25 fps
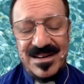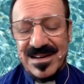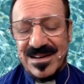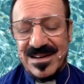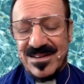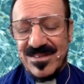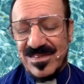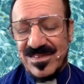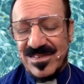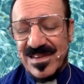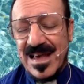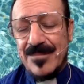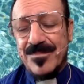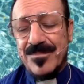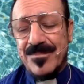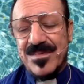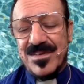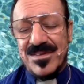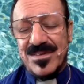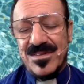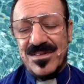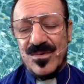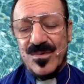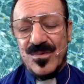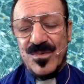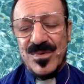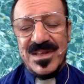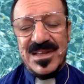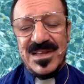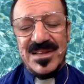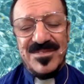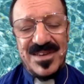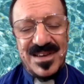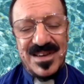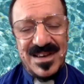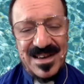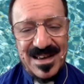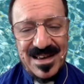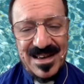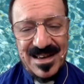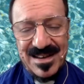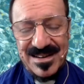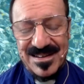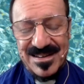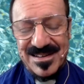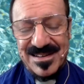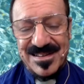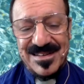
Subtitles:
accept the will of God.